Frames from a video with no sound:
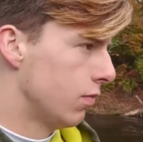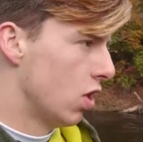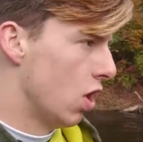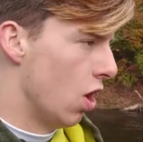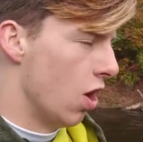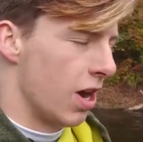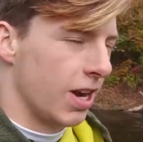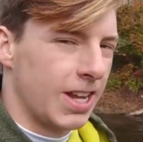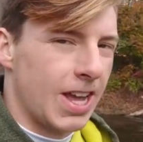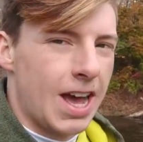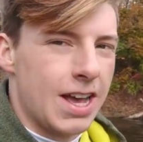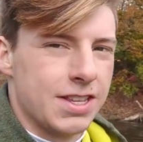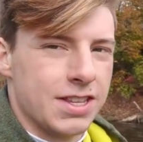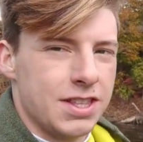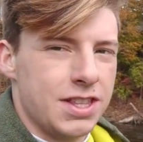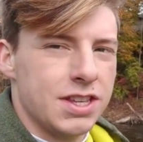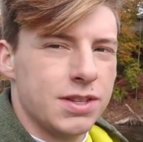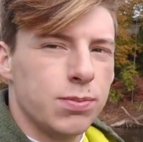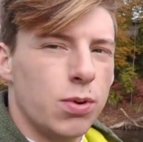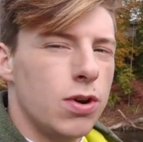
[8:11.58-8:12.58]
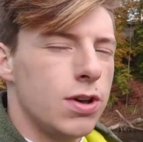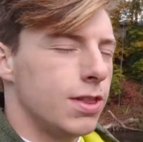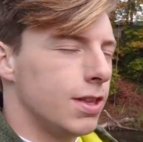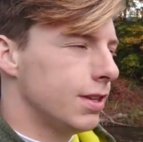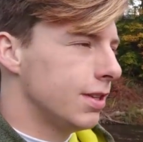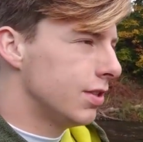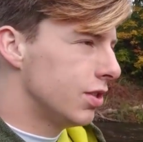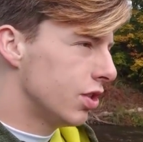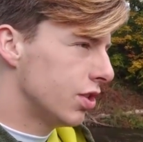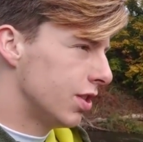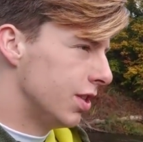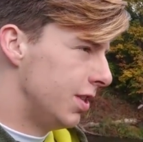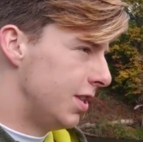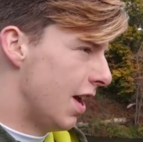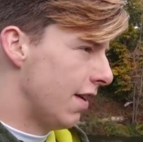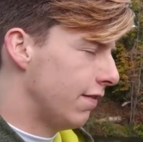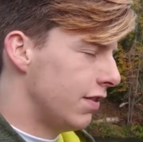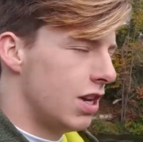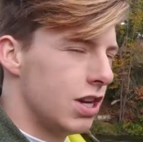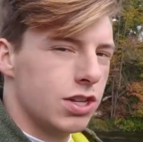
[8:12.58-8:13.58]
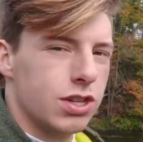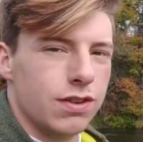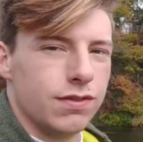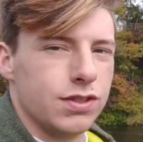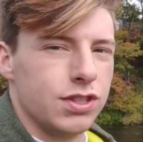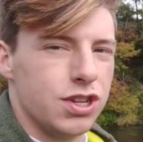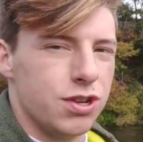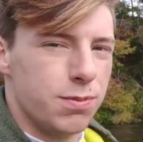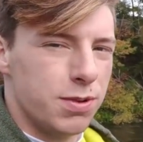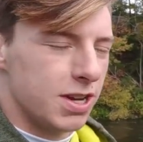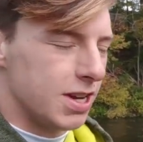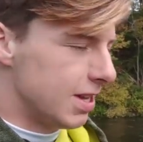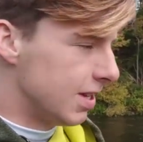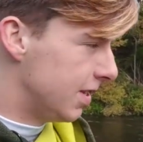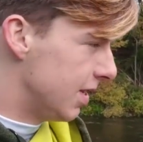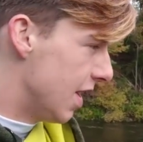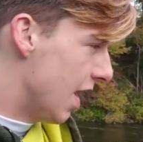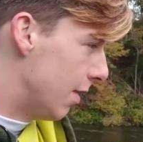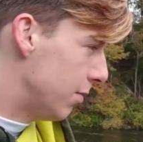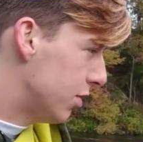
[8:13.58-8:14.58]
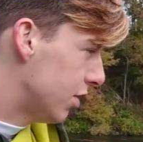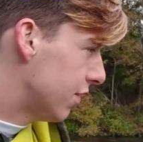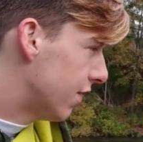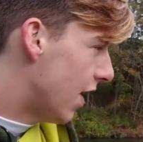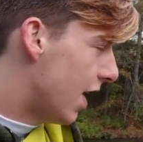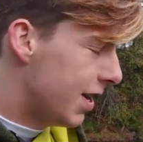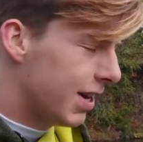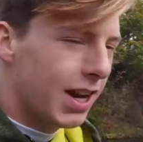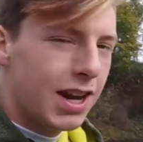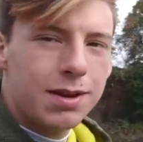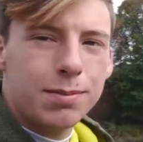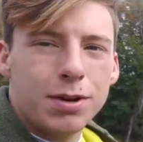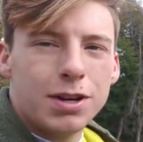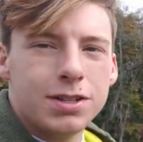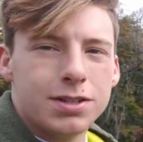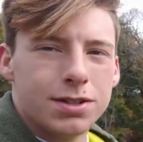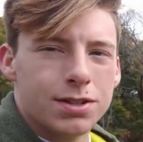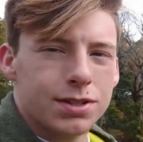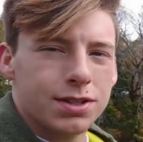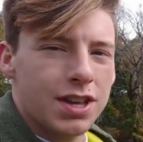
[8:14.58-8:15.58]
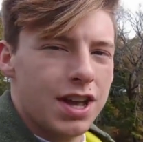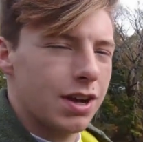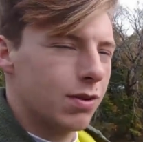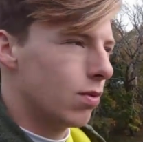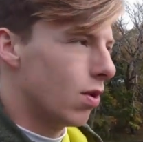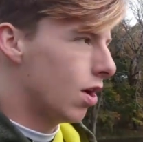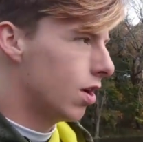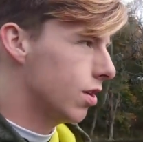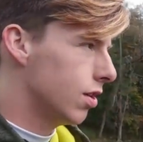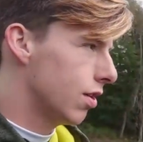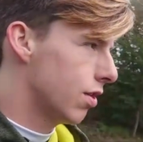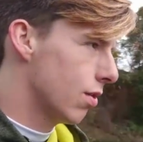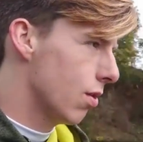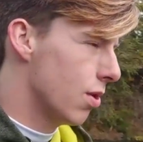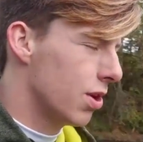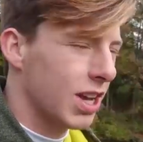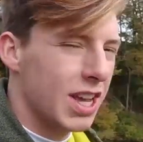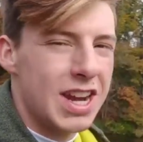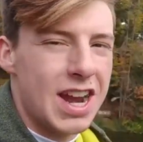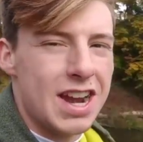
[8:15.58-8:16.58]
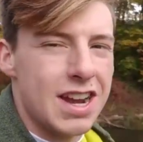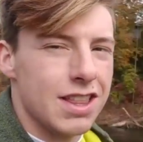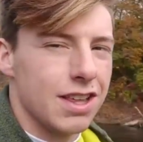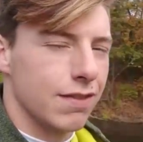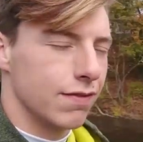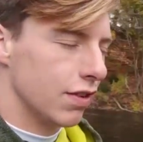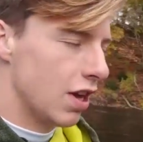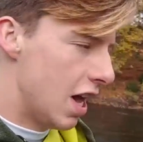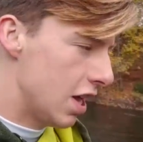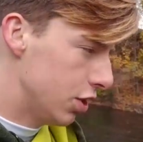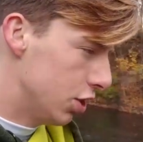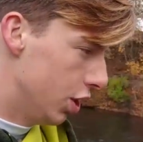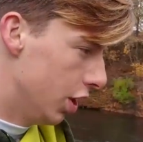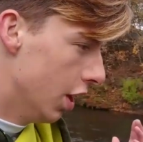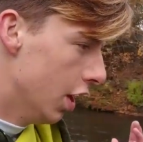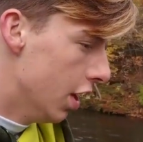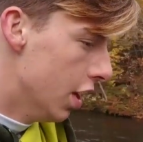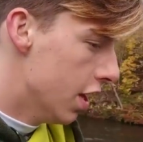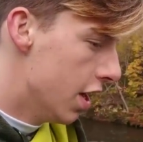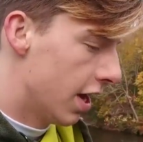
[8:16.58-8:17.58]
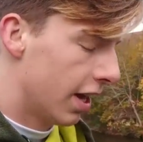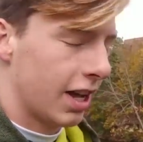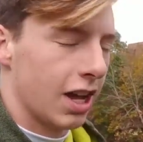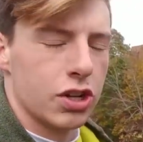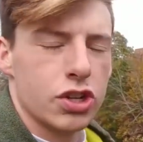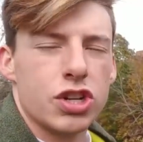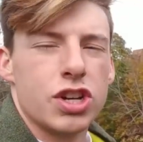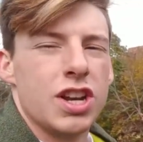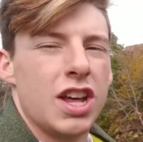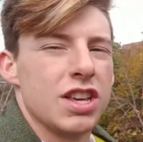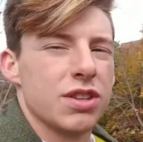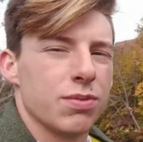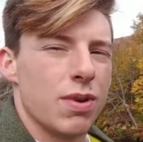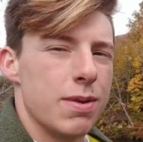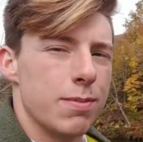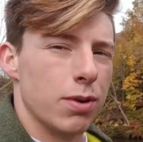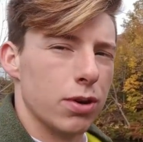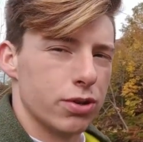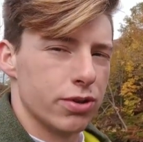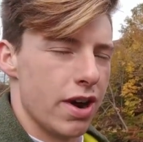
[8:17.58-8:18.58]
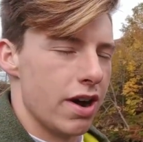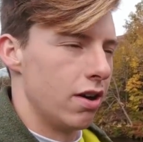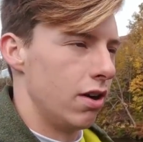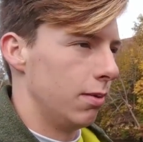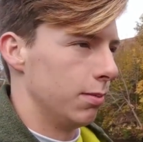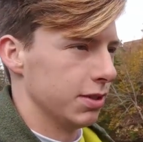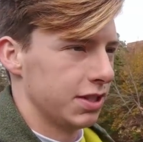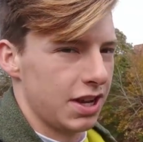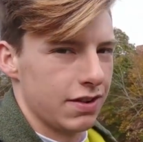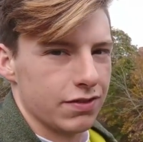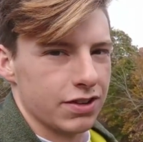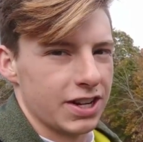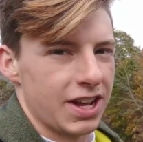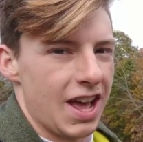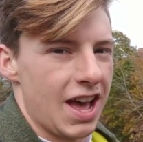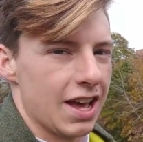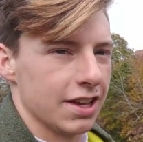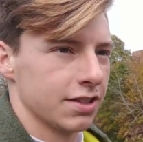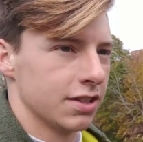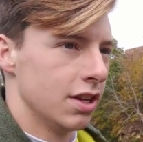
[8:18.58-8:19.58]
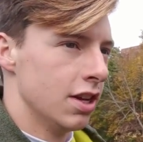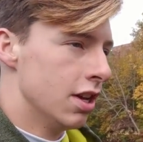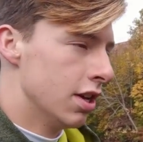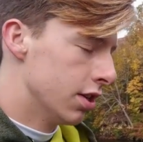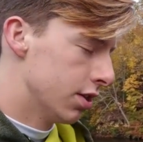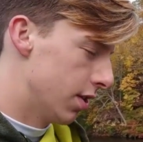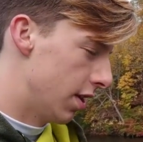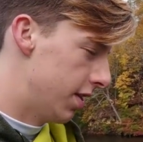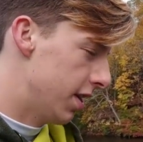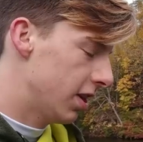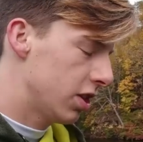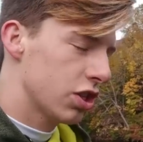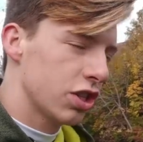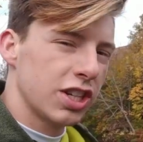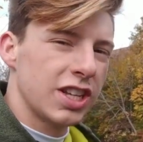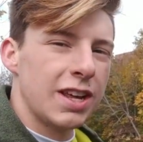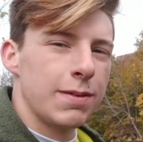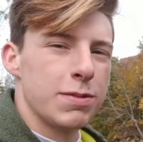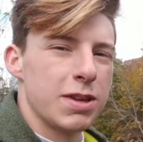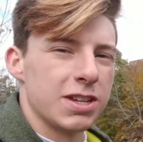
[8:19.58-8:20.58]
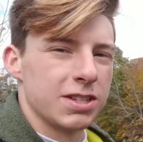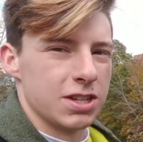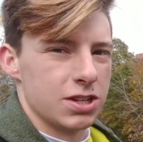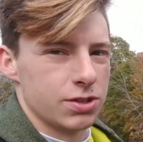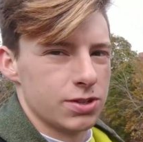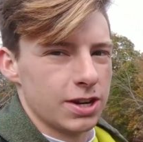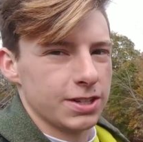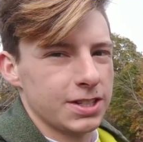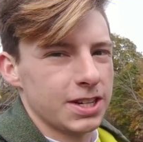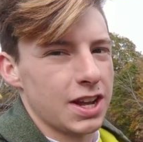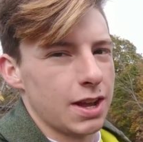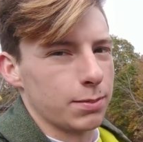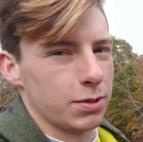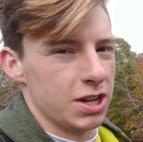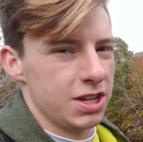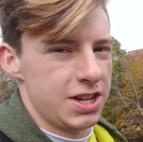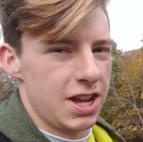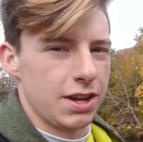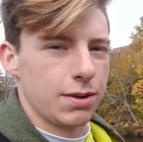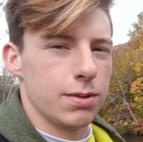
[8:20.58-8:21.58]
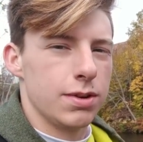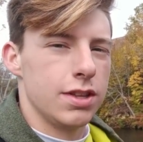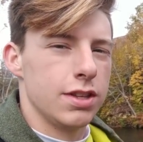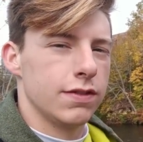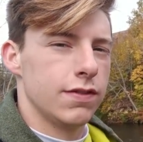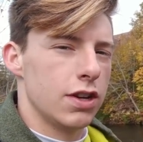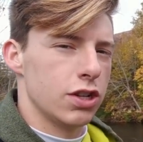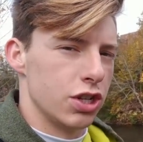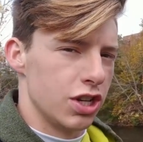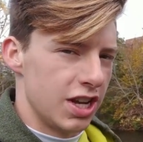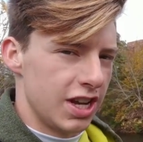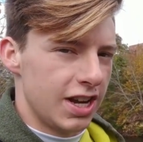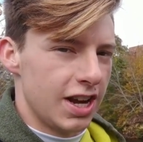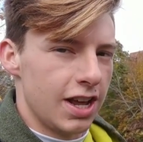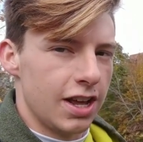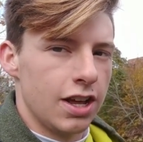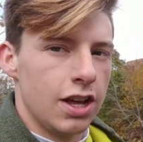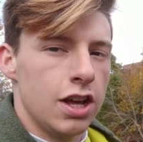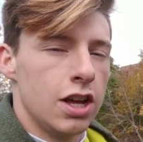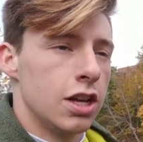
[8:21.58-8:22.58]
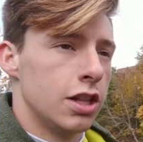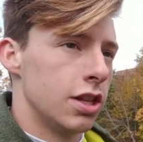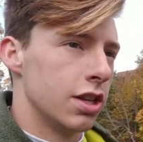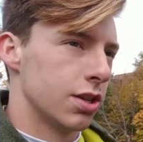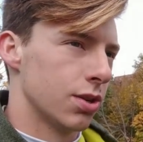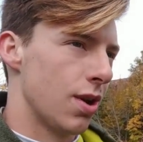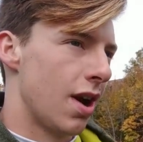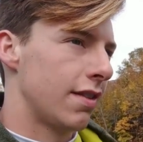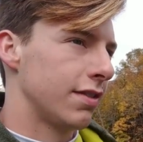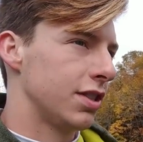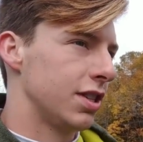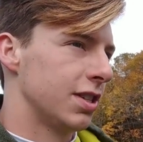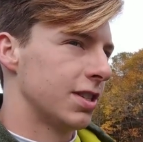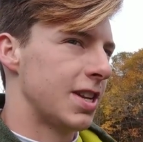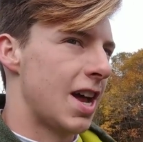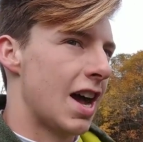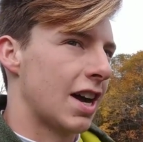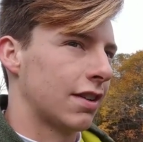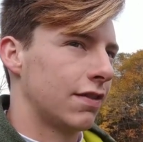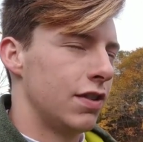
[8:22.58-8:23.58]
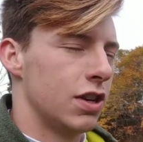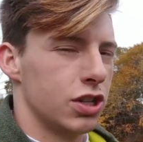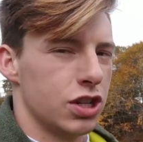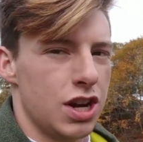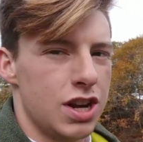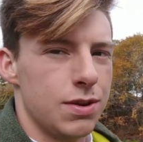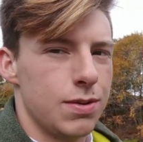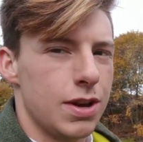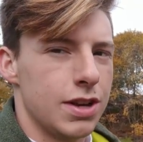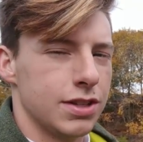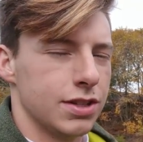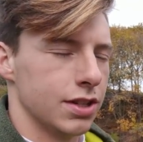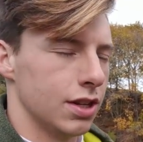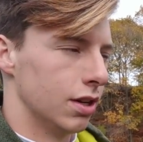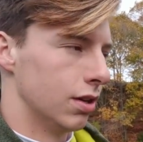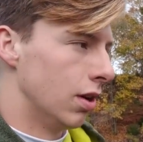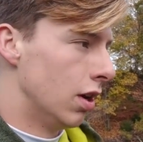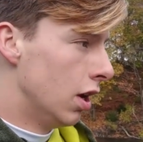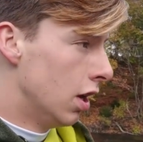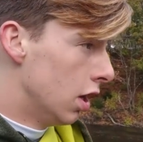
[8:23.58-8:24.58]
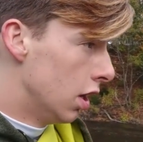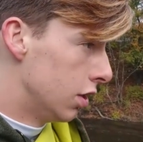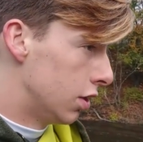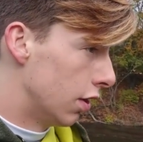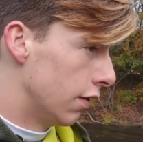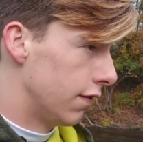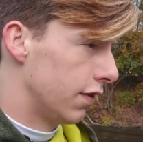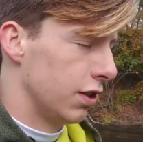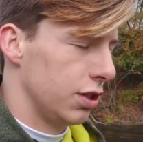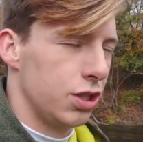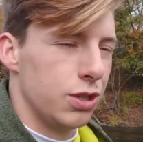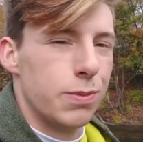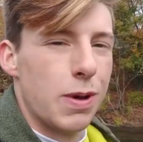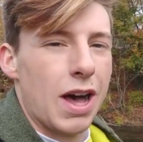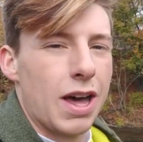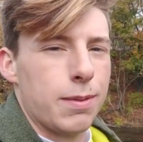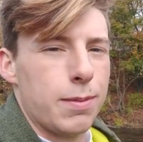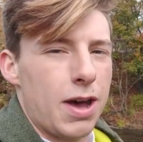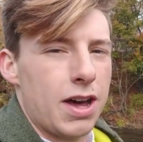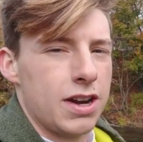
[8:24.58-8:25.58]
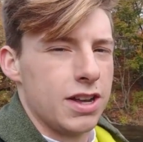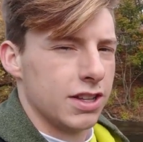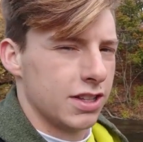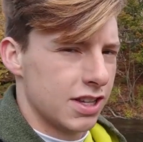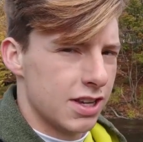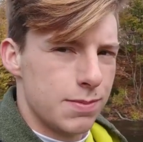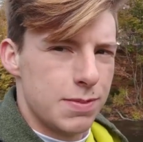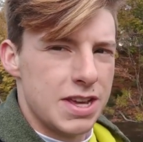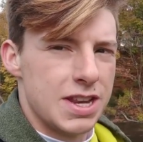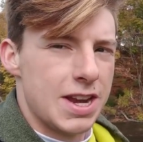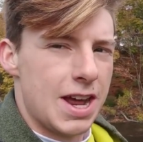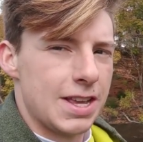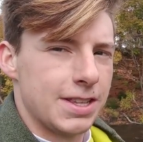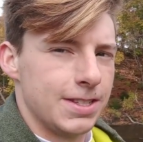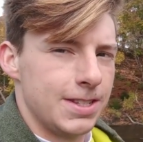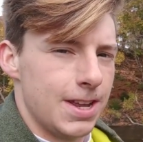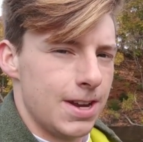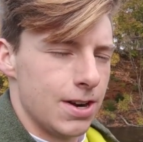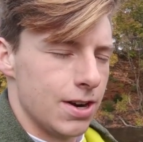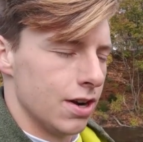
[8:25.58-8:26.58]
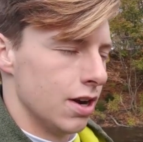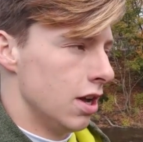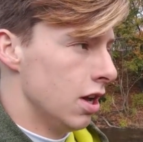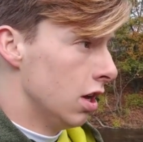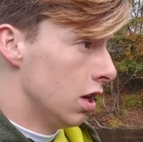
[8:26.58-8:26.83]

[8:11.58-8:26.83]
All right, guys, at this point, this is just the definition of stupid easy. I'm just finding any place there's slack water, throwing in anything flashy, and catching a nice rainbow trout almost every cast. So I think just to keep things interesting, I'm gonna take one of these fish and eat it. These are obviously stocked fish anyway, so don't feel too bad about it. It's gonna be a nice dinner.